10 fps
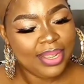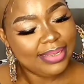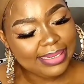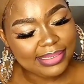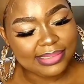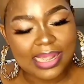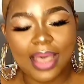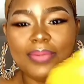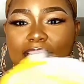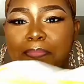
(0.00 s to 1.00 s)
This is
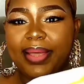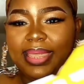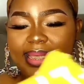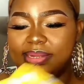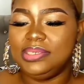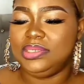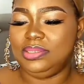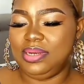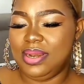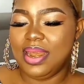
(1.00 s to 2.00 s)
how the package
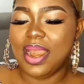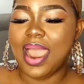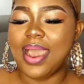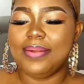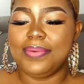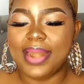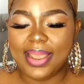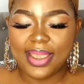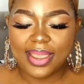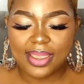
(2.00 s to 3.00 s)

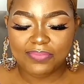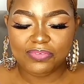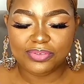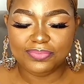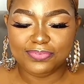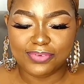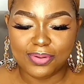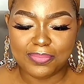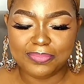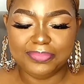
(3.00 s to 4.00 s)
arrived from